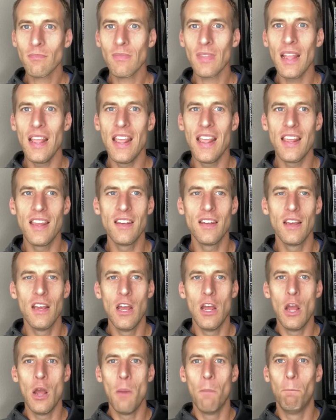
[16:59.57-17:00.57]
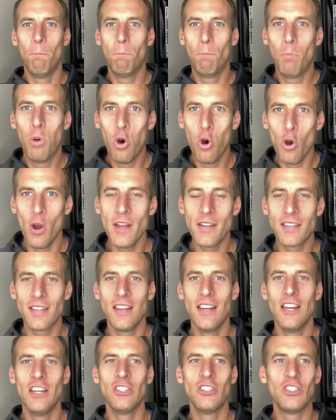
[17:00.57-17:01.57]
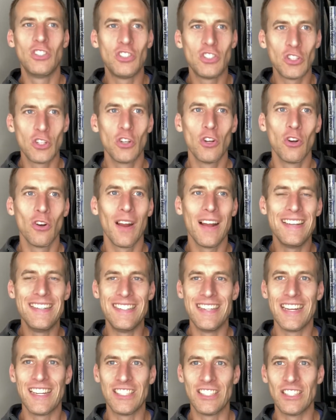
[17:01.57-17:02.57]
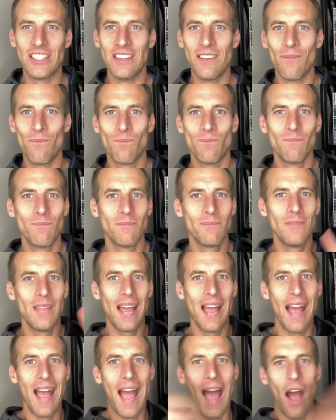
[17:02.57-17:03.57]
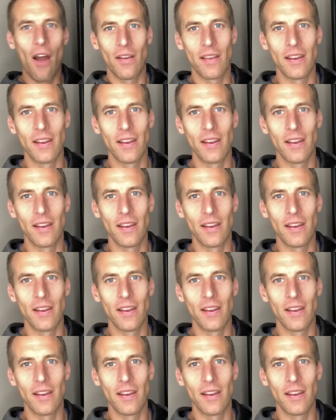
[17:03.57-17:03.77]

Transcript: and put sugar addiction out of